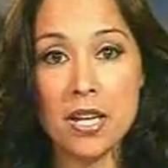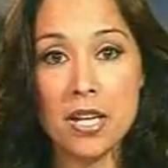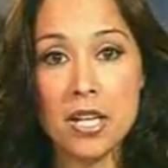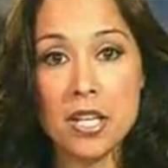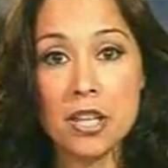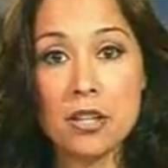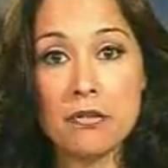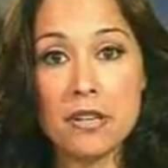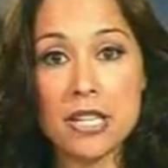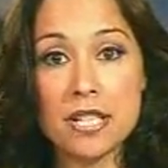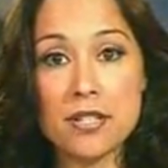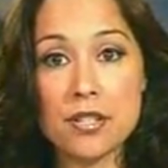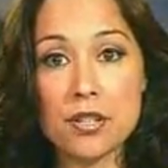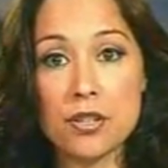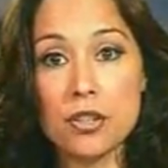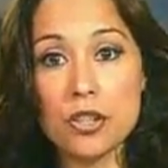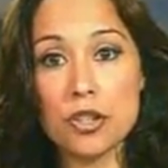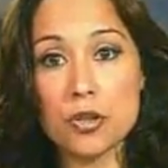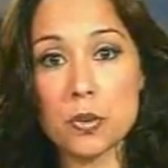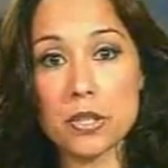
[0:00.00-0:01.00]
The
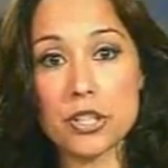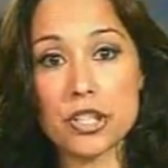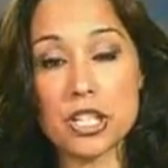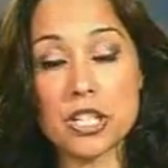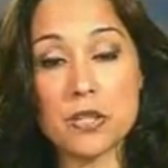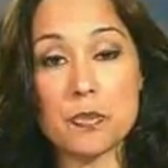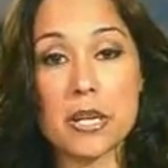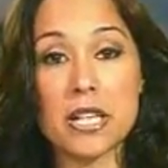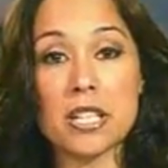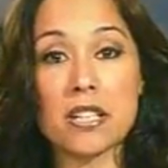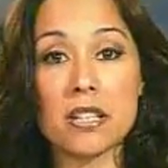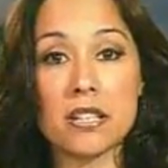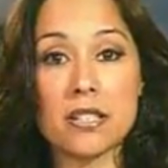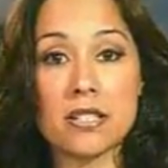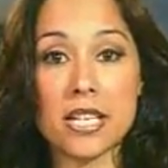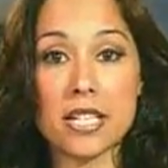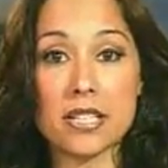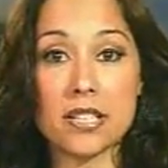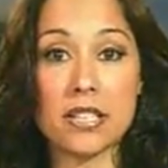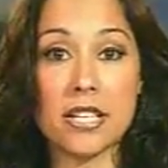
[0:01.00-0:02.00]
research, which has been
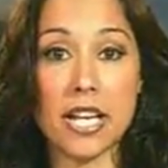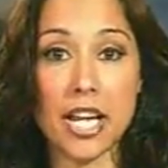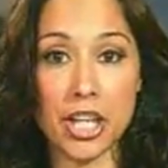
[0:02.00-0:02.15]
conducted